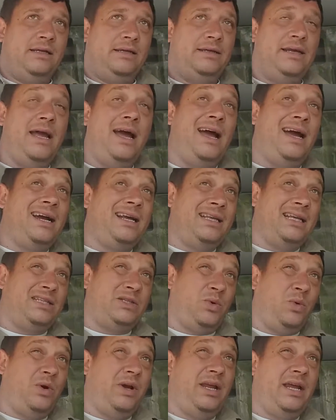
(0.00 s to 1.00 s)
now I got that
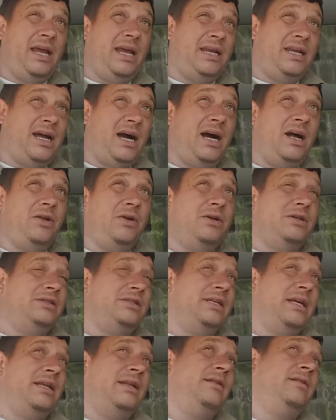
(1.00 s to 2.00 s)

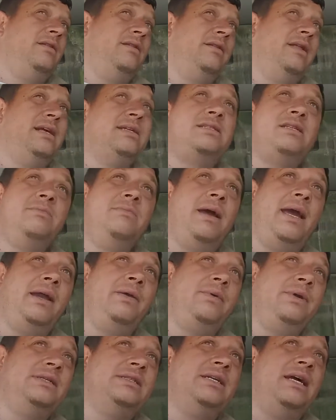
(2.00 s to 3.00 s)
$28, and that's the
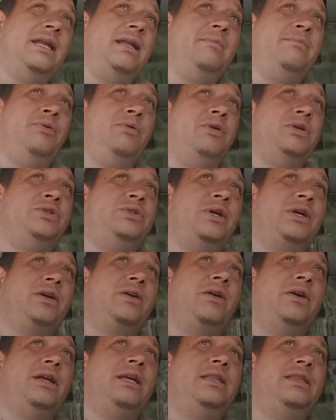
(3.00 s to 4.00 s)
main reason I didn't pull a
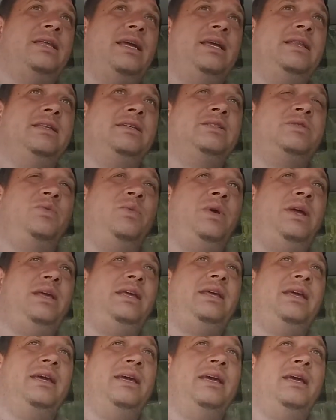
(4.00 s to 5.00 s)
trigger on anything this
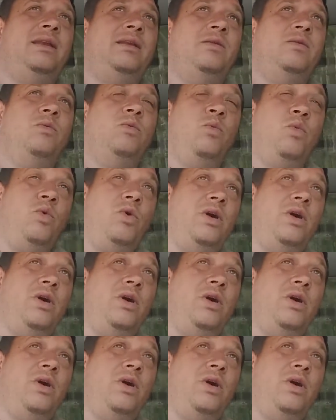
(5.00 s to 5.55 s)
weekend.